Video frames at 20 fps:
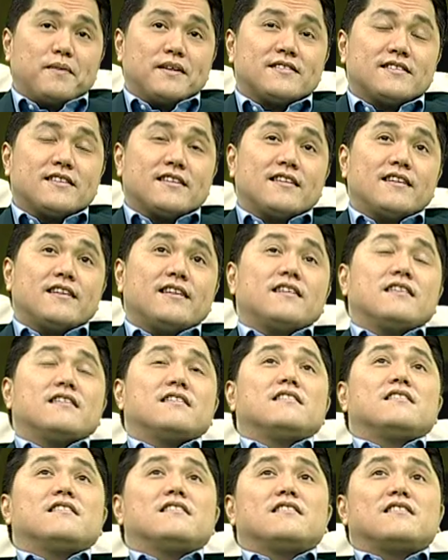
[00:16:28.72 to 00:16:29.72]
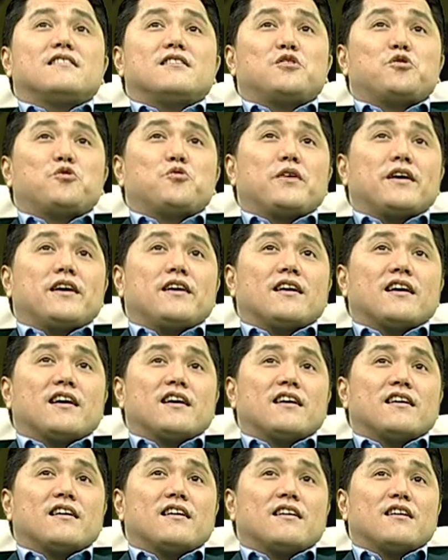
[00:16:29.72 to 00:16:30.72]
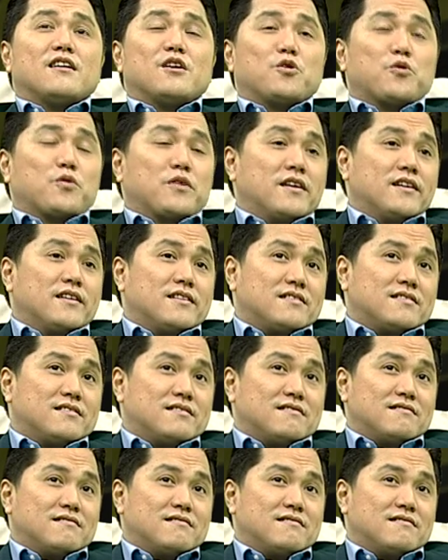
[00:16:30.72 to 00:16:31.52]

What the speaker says: basically, the way I look at